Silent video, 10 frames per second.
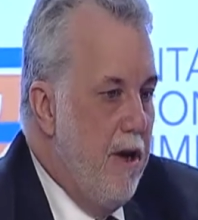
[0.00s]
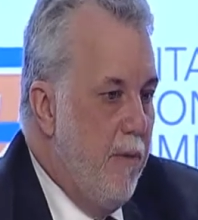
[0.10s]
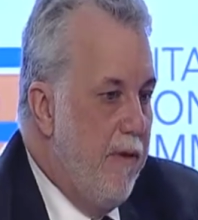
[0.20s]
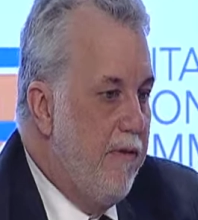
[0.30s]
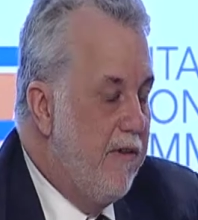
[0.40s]

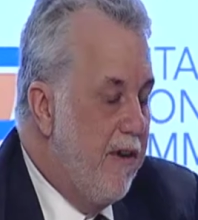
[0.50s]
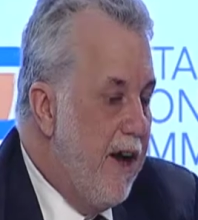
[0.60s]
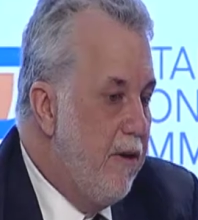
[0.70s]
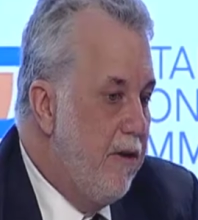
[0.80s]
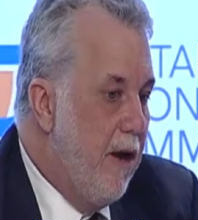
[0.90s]
We've
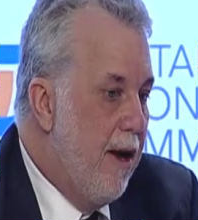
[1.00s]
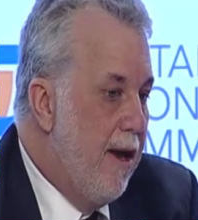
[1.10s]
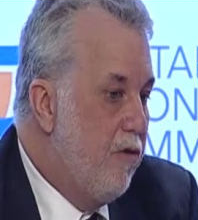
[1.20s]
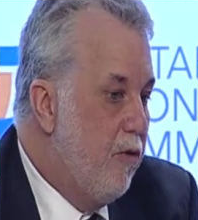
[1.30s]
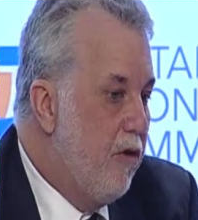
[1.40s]
decided uh,
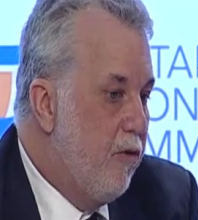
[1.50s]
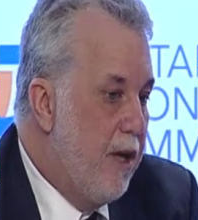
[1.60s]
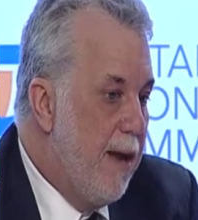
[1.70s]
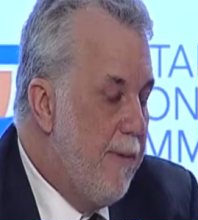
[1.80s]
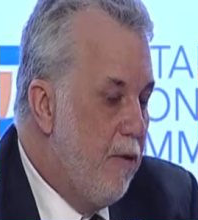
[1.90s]
as soon as we
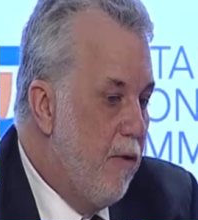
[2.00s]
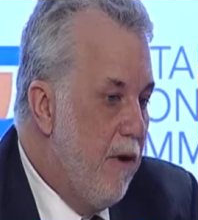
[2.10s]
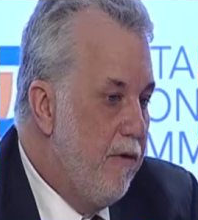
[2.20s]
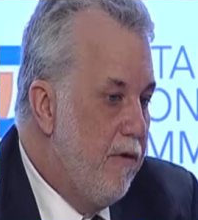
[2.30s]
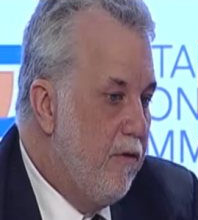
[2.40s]
came into
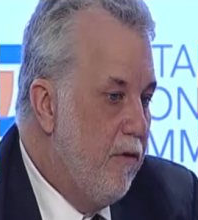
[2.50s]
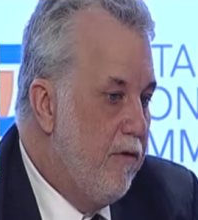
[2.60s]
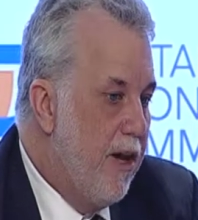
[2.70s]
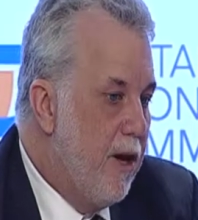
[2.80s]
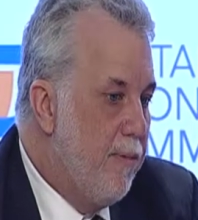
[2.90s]
office to
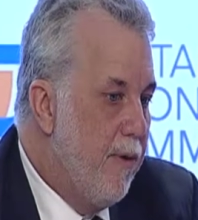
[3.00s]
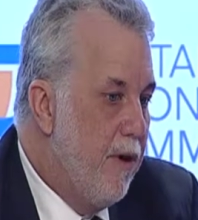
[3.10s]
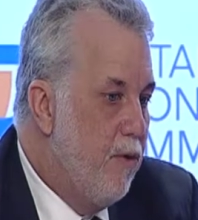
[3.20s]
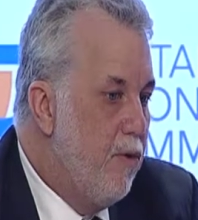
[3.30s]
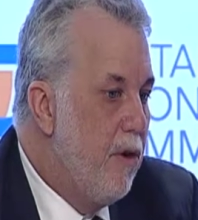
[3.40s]
set up uh,
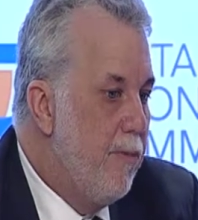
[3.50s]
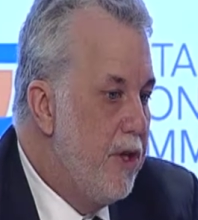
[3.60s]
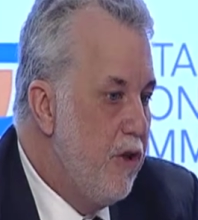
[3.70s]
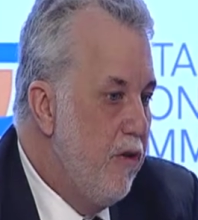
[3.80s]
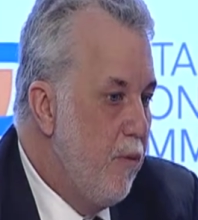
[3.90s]
two
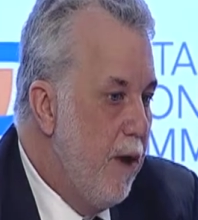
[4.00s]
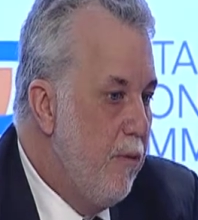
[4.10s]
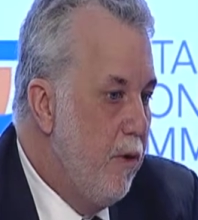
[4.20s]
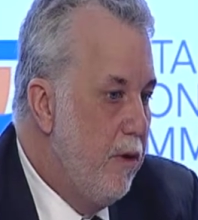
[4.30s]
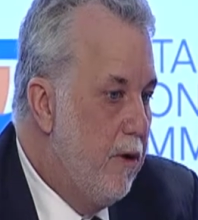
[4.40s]
commissions.
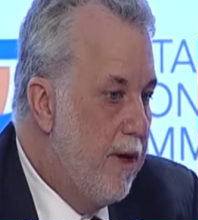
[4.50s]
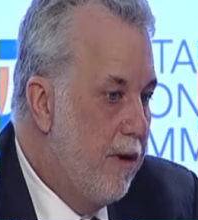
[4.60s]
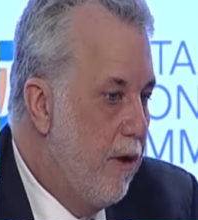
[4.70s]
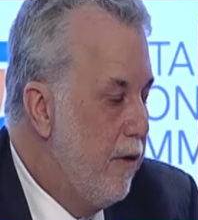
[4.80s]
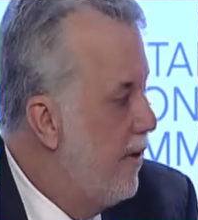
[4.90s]
One would look
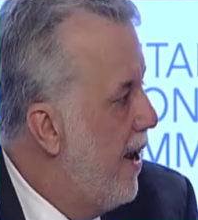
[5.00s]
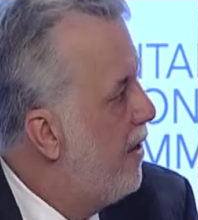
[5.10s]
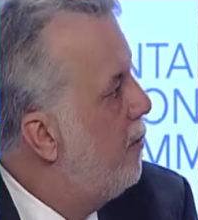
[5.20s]
at our tax